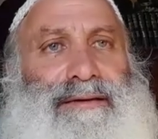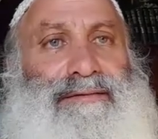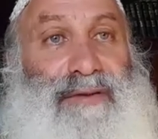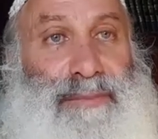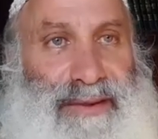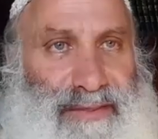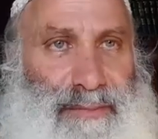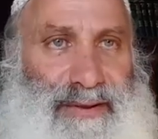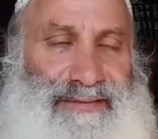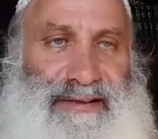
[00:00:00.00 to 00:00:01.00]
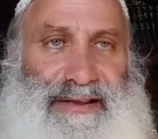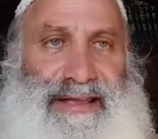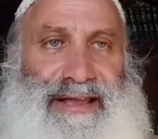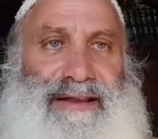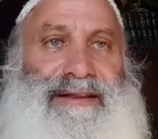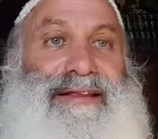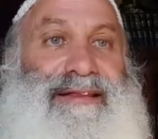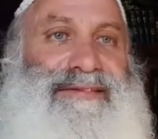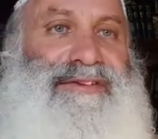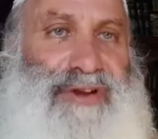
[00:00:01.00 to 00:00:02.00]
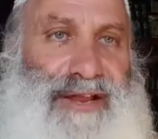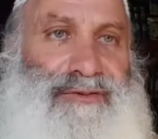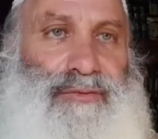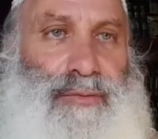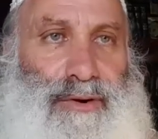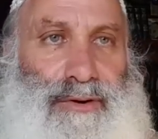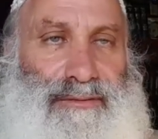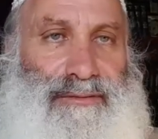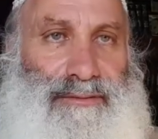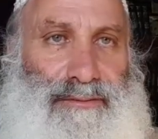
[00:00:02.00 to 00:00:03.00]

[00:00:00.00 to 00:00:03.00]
To be the best I can is to change the world.